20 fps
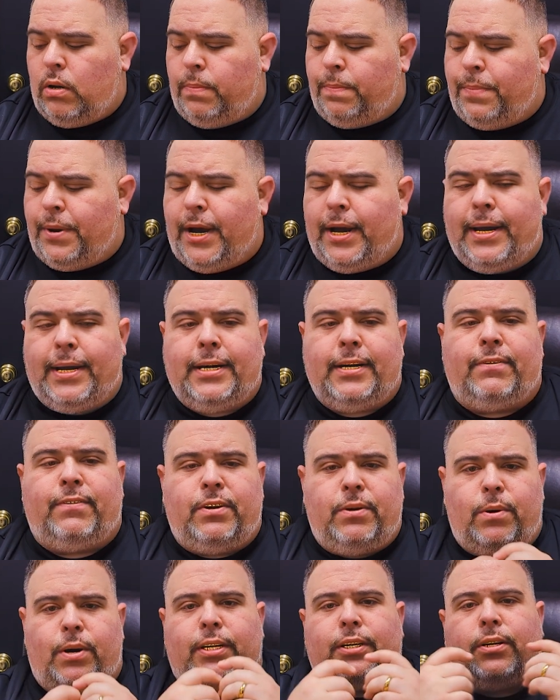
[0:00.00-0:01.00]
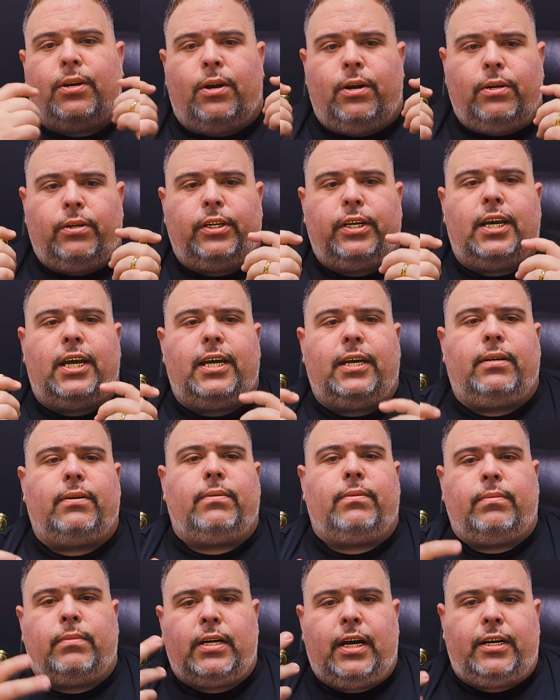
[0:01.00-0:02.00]
But if you want the whole
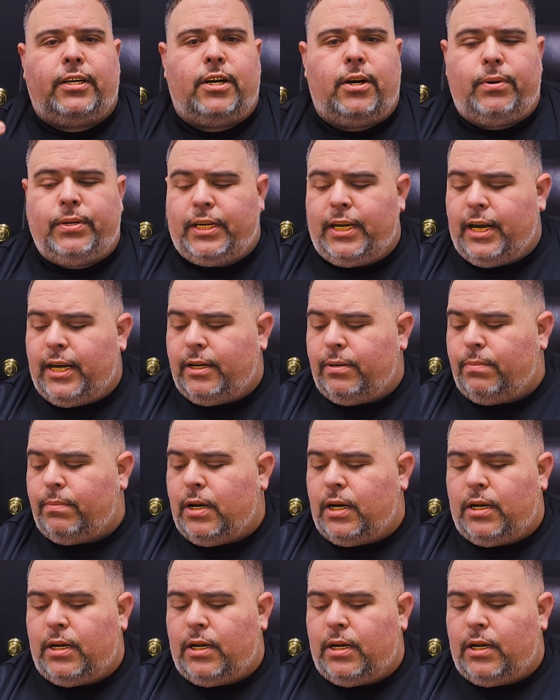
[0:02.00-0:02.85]
thing, I'd go with the 8.